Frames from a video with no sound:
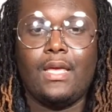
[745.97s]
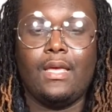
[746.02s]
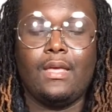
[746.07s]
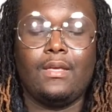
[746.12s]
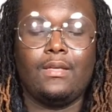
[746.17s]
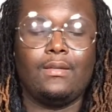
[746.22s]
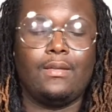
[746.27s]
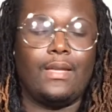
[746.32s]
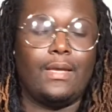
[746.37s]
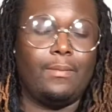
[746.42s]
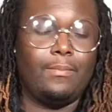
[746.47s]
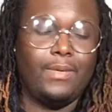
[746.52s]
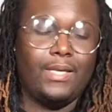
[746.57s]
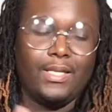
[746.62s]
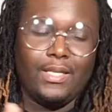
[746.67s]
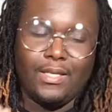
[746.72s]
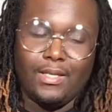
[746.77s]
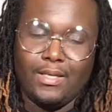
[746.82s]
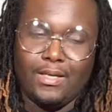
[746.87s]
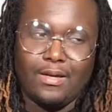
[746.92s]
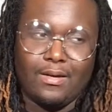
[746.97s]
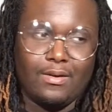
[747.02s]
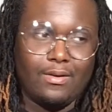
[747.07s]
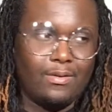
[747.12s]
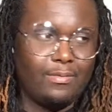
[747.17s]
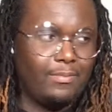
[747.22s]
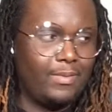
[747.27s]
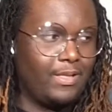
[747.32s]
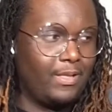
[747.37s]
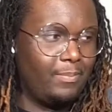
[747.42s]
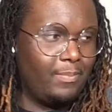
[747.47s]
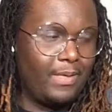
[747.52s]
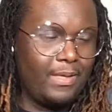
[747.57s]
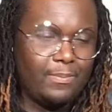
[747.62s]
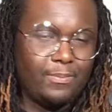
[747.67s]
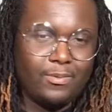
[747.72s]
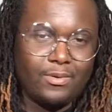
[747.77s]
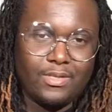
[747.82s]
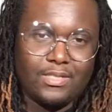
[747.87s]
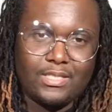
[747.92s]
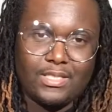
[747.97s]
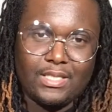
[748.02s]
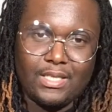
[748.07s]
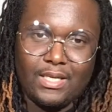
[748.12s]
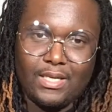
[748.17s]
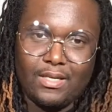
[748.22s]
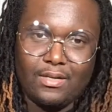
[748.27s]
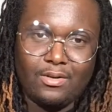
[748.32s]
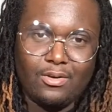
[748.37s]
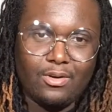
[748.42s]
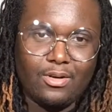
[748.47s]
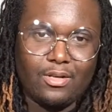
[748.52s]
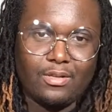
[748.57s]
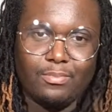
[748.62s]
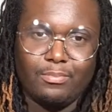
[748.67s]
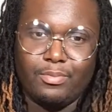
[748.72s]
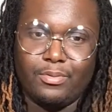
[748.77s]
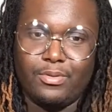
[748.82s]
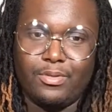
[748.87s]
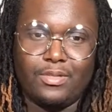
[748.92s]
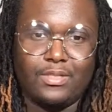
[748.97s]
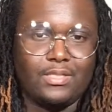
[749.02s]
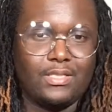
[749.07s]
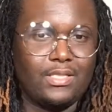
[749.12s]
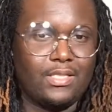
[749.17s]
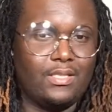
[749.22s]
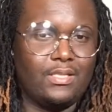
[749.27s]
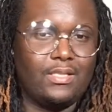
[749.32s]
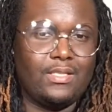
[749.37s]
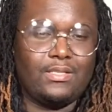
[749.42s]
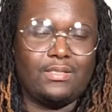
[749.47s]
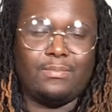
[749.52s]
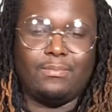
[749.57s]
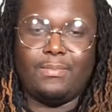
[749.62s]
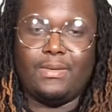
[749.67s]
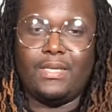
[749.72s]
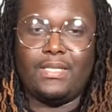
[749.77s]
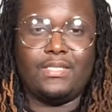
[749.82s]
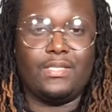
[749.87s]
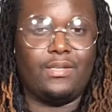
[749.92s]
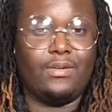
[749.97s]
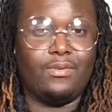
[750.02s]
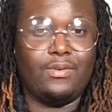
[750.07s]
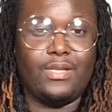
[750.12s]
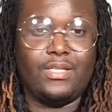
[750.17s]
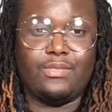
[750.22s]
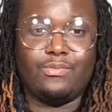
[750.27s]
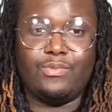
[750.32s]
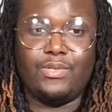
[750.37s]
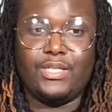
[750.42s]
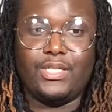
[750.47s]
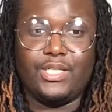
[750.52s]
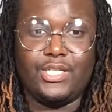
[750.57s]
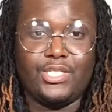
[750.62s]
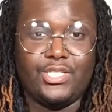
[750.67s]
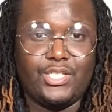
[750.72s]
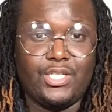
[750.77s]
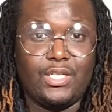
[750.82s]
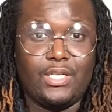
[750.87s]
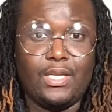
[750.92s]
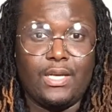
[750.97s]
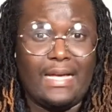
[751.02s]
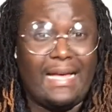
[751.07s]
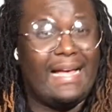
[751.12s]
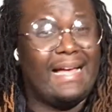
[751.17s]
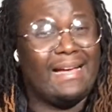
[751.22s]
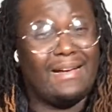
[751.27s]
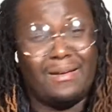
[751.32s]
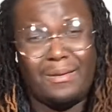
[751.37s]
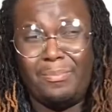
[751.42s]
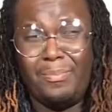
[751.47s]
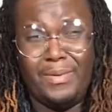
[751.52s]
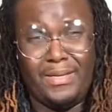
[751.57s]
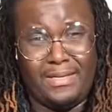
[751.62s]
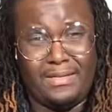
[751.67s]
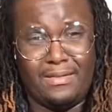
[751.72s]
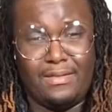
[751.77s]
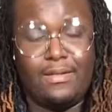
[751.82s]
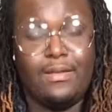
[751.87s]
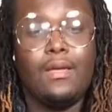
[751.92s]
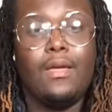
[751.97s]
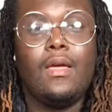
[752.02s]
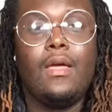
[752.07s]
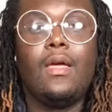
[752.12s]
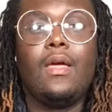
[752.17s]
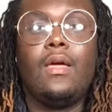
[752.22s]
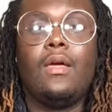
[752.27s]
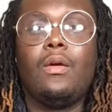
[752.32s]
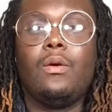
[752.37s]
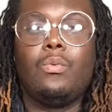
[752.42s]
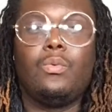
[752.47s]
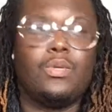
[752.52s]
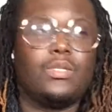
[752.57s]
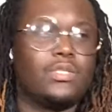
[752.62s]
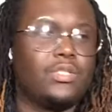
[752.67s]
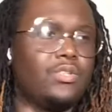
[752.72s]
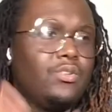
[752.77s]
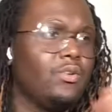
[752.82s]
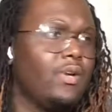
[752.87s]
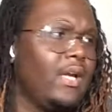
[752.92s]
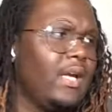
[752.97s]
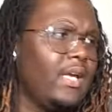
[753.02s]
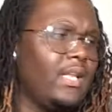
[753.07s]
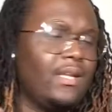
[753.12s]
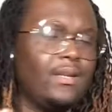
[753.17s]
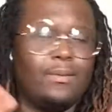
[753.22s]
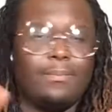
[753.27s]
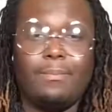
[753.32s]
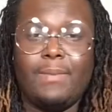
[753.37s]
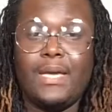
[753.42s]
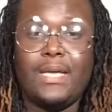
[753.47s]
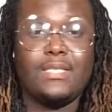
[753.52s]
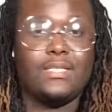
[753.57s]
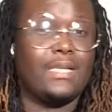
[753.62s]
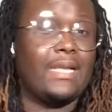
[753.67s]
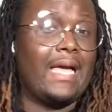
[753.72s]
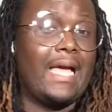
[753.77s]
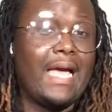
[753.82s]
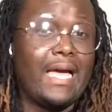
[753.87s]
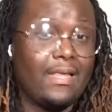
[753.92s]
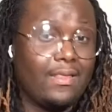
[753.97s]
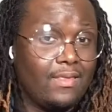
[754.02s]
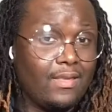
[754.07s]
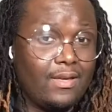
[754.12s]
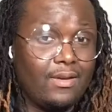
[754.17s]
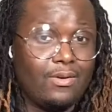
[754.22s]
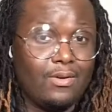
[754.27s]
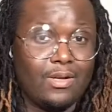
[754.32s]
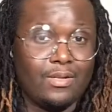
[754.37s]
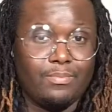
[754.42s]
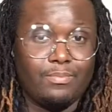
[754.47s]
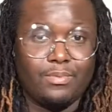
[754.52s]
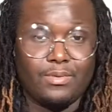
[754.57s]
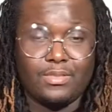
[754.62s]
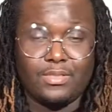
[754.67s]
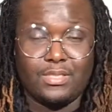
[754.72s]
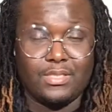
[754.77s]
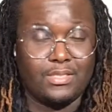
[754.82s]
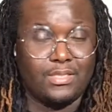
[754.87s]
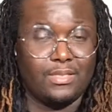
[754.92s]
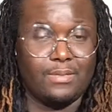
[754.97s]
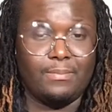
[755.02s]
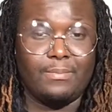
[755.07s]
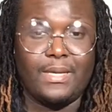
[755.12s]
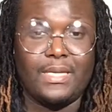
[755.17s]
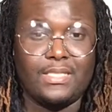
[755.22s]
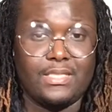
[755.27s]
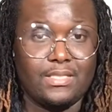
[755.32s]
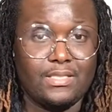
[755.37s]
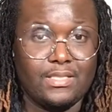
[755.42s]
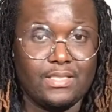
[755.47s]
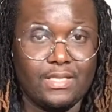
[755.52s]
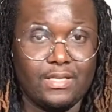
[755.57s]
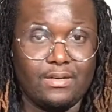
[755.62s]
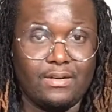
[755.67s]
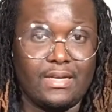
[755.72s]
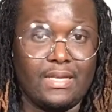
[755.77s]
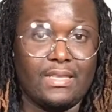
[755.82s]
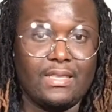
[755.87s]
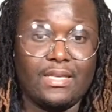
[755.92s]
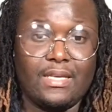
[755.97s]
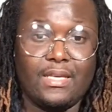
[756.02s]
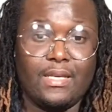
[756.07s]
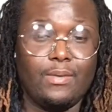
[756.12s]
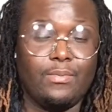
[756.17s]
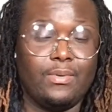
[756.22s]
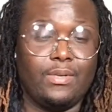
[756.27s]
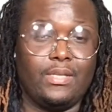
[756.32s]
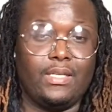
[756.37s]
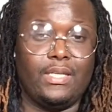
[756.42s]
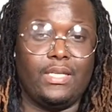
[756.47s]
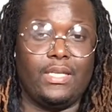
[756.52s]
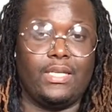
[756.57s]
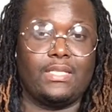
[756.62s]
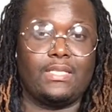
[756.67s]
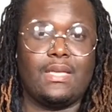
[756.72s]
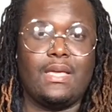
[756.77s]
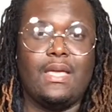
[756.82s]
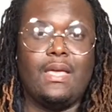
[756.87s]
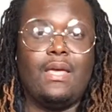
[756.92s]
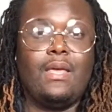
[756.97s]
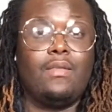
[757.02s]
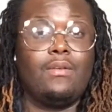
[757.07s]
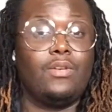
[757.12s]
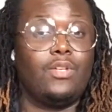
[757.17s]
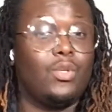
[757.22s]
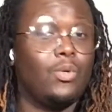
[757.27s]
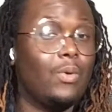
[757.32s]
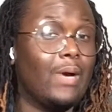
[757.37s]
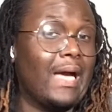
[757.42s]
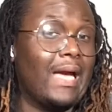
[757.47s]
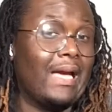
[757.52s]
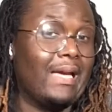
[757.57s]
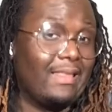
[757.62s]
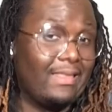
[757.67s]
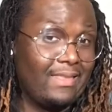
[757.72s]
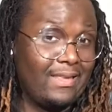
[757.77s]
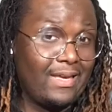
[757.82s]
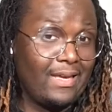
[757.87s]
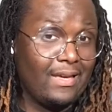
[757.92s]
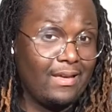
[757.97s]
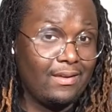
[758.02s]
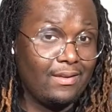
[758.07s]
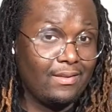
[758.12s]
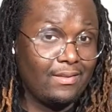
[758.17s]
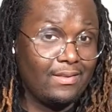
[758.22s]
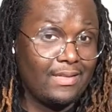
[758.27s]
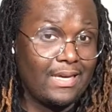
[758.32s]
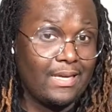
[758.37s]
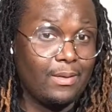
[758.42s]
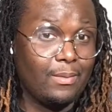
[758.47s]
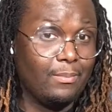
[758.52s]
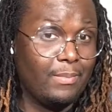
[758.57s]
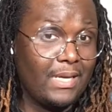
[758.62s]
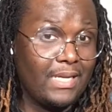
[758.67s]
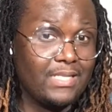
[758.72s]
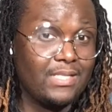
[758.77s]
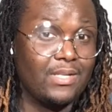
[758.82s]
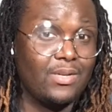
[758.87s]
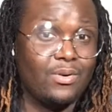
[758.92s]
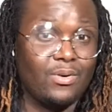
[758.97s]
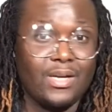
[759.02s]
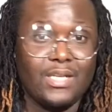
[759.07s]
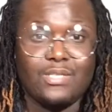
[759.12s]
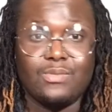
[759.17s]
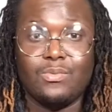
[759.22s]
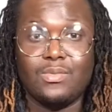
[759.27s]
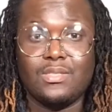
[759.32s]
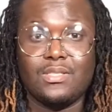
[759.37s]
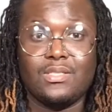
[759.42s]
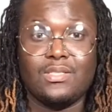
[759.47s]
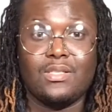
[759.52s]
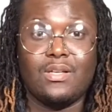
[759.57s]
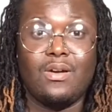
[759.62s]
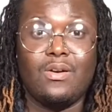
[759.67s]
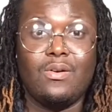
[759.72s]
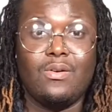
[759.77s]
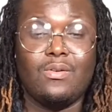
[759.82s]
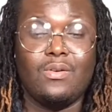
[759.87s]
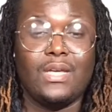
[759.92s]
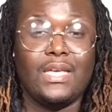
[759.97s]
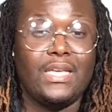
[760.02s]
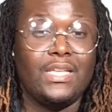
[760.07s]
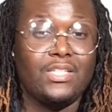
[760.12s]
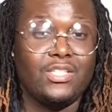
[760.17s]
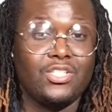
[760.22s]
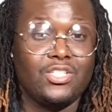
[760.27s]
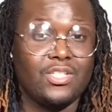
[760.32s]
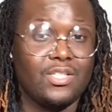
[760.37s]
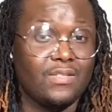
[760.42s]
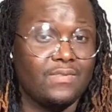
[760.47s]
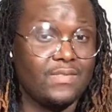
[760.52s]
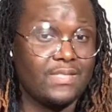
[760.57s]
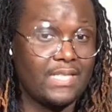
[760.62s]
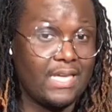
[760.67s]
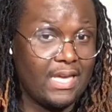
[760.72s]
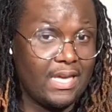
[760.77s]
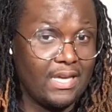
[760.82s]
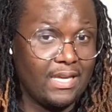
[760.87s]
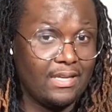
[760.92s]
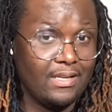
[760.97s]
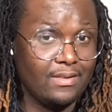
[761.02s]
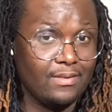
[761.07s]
many people are saying Garth Brooks and this Amazing Grace rendition, a cappella, was great and amazing. I think Garth Brooks is an amazing singer. I think he really is. Do I think that Amazing Grace was the song he should have sang?